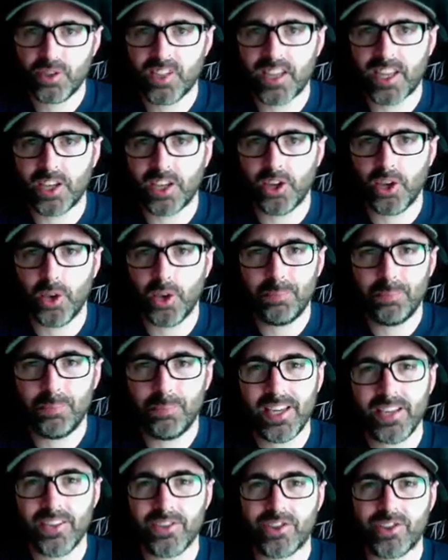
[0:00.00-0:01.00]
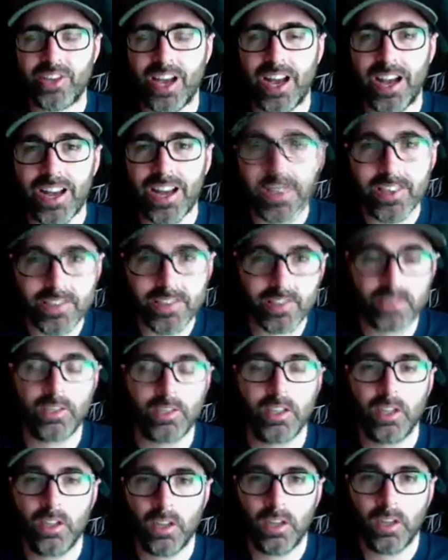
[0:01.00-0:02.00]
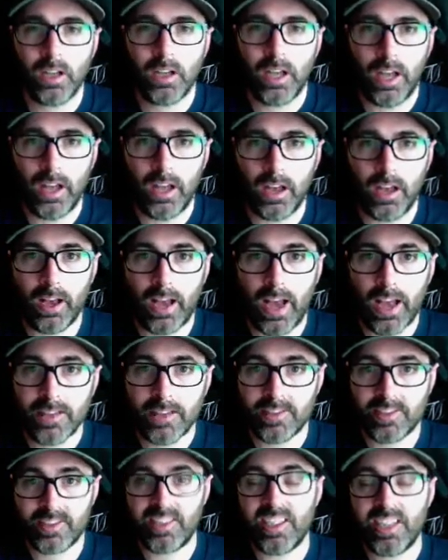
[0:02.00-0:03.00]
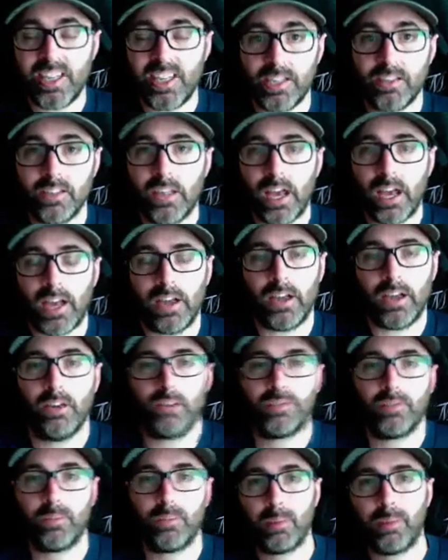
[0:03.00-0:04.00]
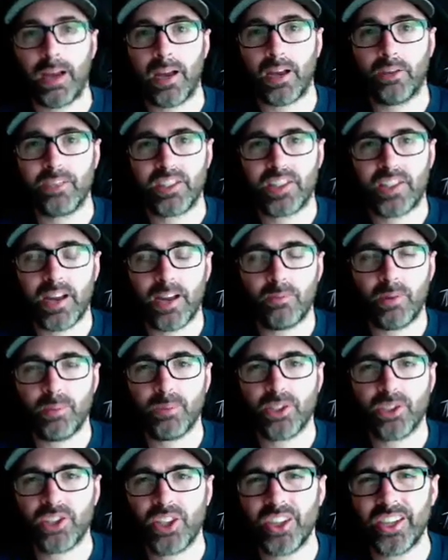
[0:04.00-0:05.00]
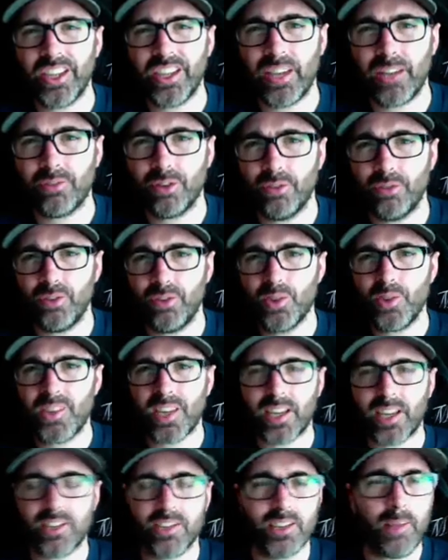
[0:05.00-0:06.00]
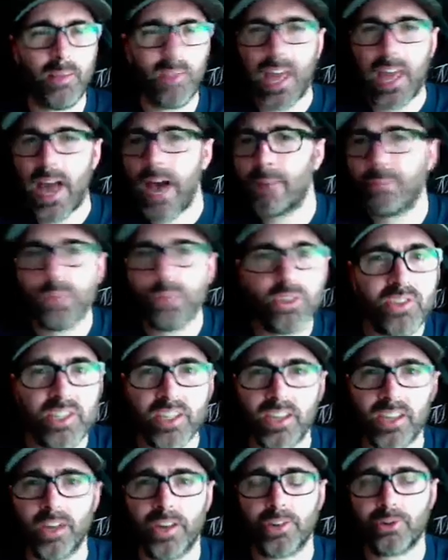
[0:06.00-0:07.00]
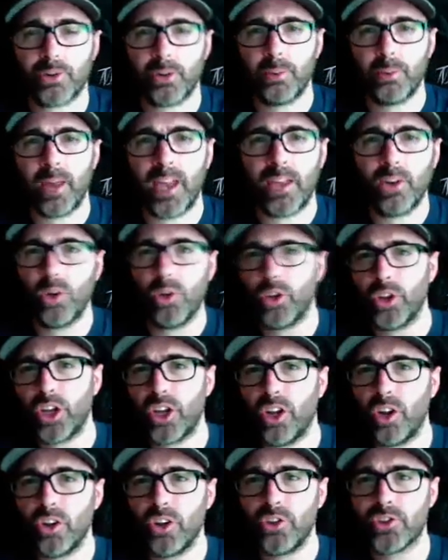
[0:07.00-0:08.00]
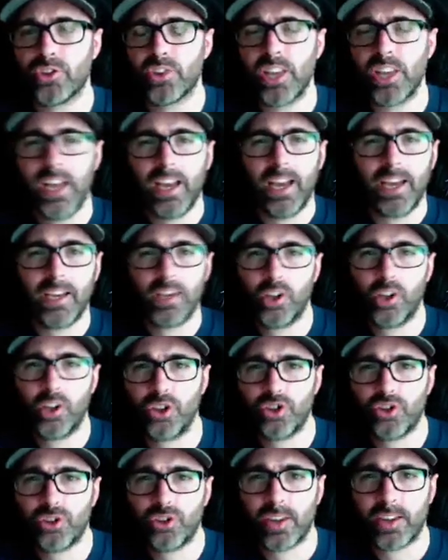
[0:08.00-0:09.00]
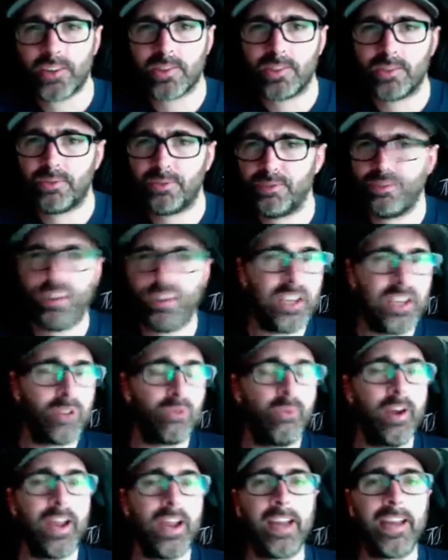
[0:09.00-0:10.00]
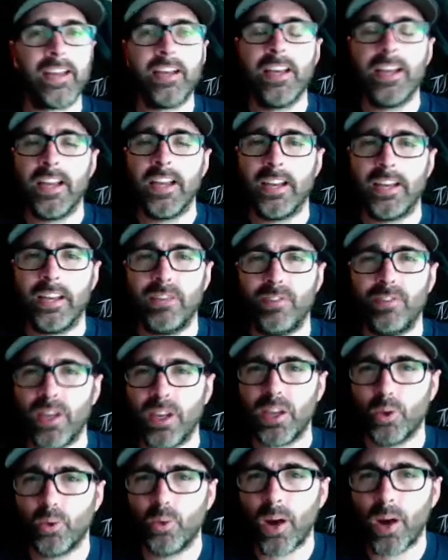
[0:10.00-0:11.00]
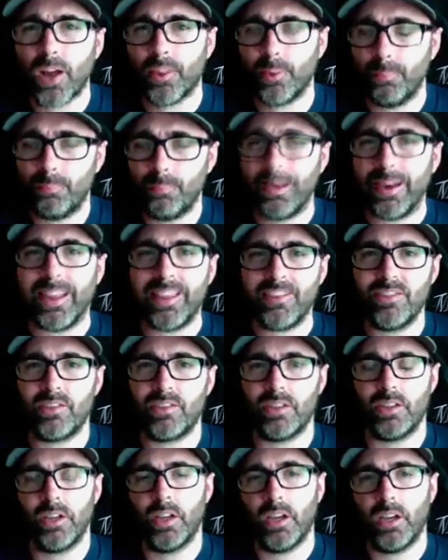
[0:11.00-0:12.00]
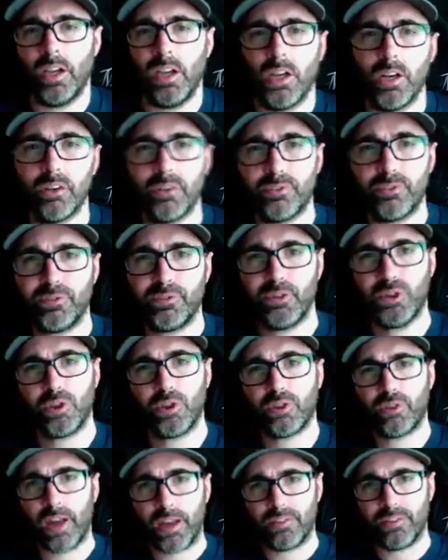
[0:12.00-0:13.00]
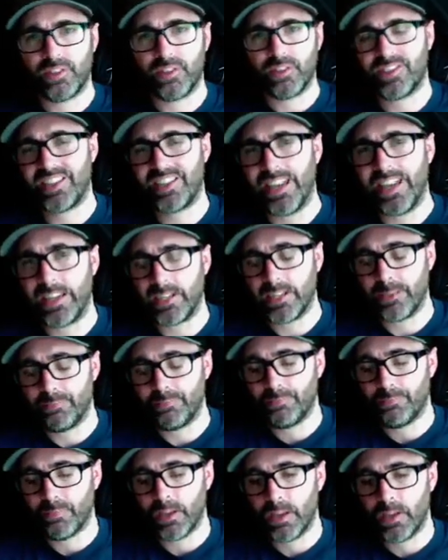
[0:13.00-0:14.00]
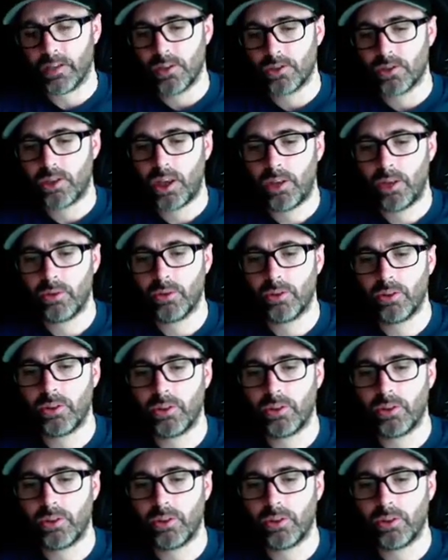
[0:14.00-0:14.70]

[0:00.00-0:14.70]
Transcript: seconds appears as seen from the back of his camera, but suddenly after a few seconds something happens in Lightroom and all the colors and contrast fade away, leaving a rather bland photograph instead. So